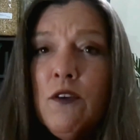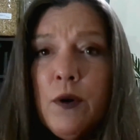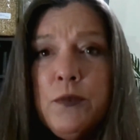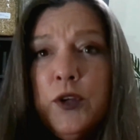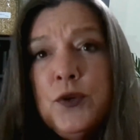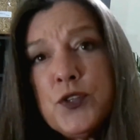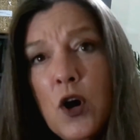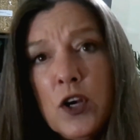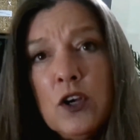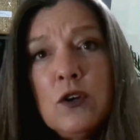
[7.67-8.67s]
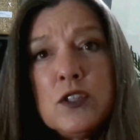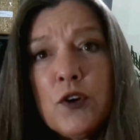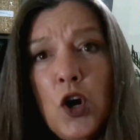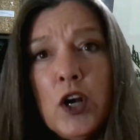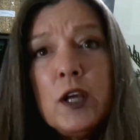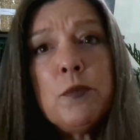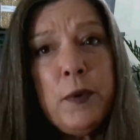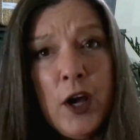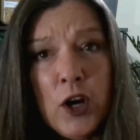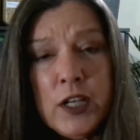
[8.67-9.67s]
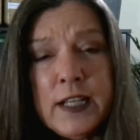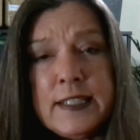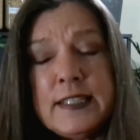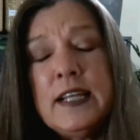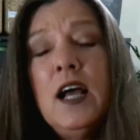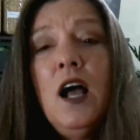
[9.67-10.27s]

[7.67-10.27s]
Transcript: from news articles regarding preparedness,